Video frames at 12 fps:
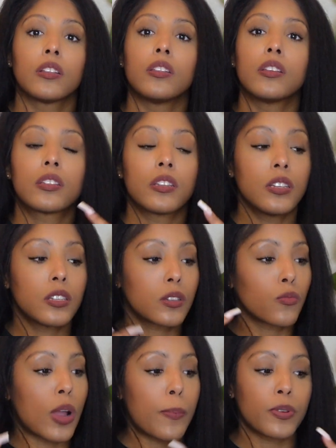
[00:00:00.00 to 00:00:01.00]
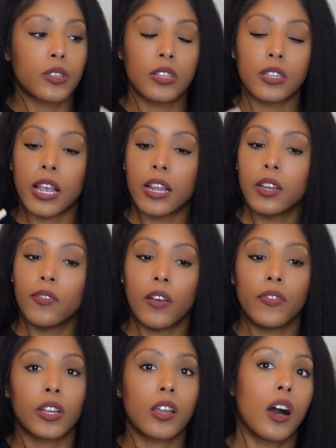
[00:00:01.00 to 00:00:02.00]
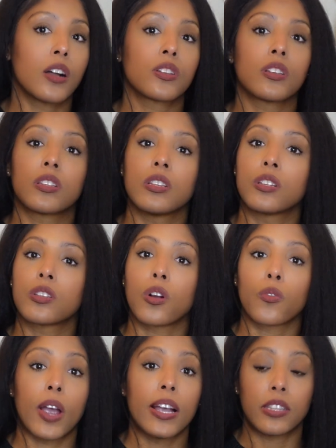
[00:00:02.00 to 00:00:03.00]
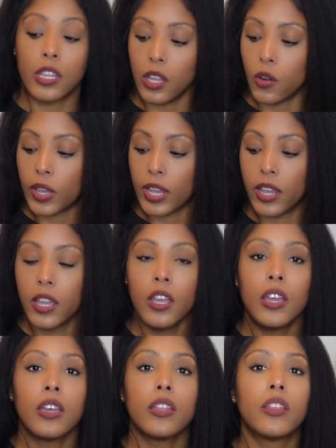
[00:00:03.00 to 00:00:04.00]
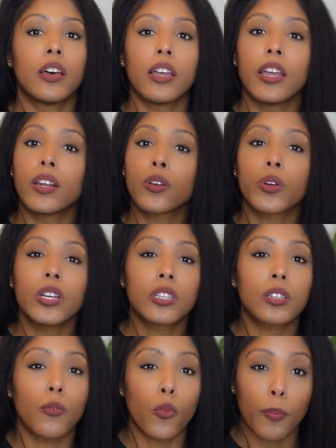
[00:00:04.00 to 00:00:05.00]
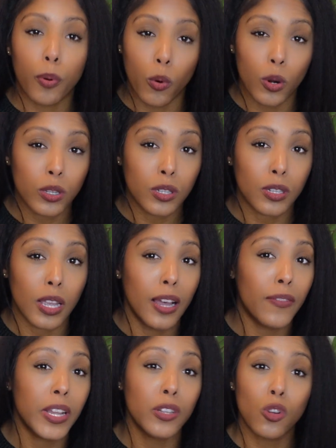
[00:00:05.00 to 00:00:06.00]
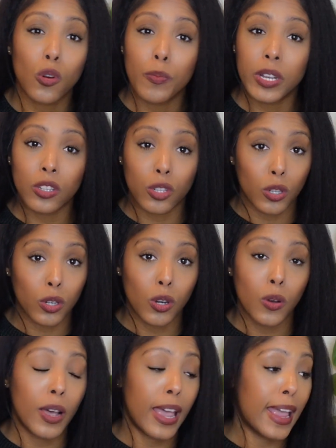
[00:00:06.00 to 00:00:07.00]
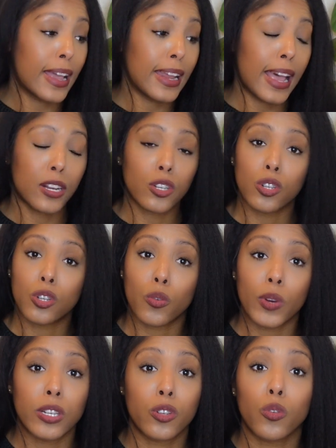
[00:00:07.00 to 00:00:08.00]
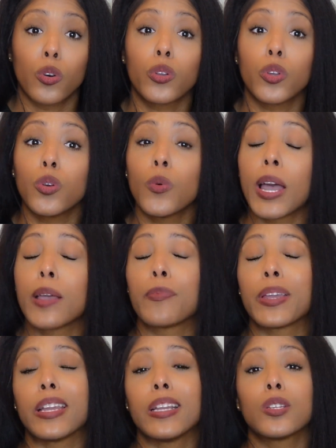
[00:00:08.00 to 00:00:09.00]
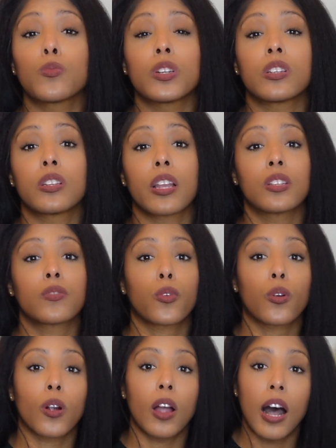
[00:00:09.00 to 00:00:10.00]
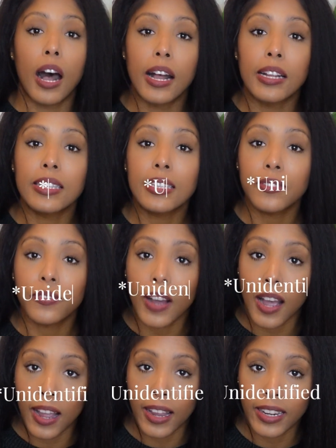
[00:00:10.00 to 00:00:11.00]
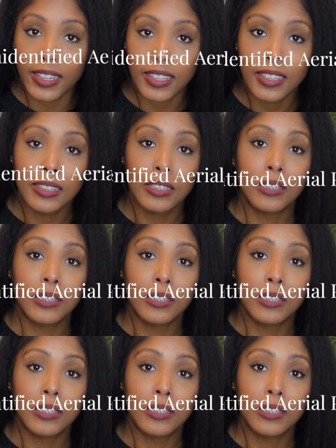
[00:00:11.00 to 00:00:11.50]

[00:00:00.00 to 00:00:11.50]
This is representative of the consciousness arising, okay? The increased reports of interdimensional and extraterrestrial UAPs, which stands for undefined